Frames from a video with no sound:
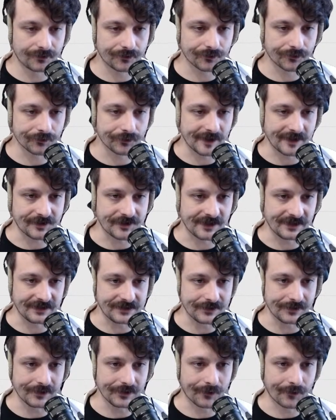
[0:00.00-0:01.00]
reach
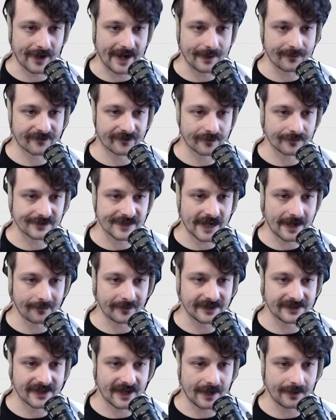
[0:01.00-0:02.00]
into and grab from time
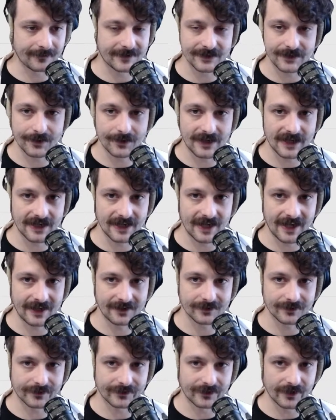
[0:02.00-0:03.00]
to time to know how to
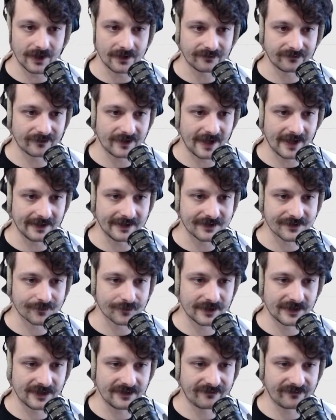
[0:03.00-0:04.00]
handle stuff. And it's
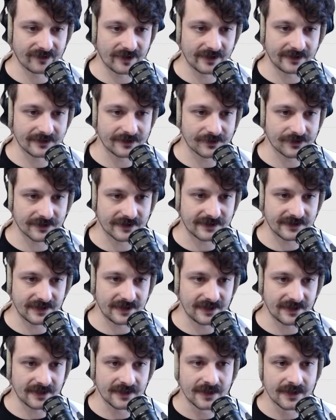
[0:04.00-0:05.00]
really fun to just
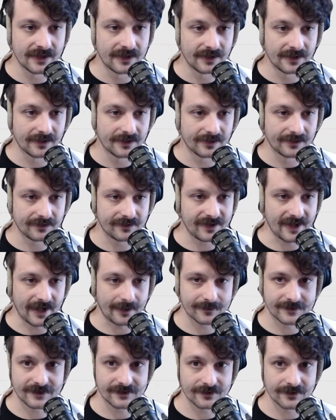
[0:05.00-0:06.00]
see the
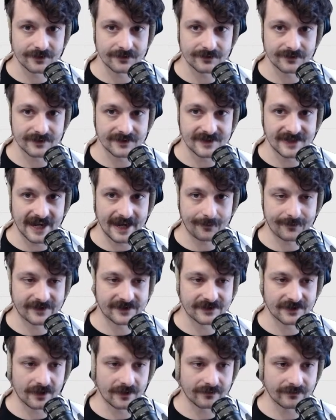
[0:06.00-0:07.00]
absolute
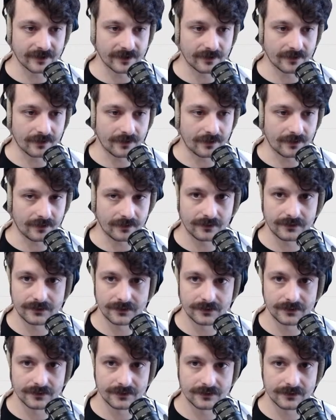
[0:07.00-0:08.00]
depths of it all.
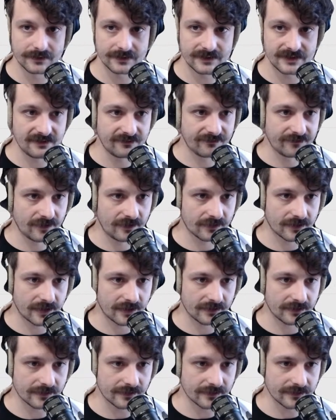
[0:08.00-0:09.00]
Default
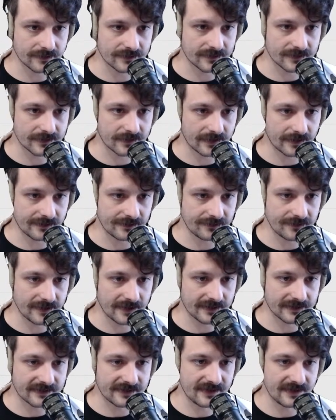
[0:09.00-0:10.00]
colors, I do
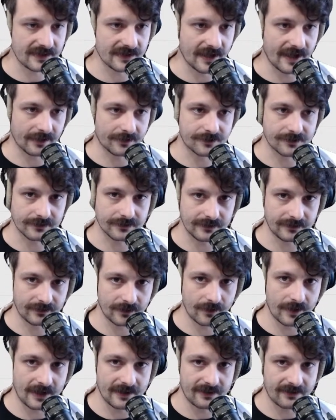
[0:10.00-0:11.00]
not see, actually.
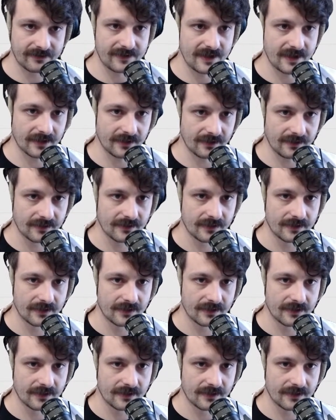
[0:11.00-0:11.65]
So I think,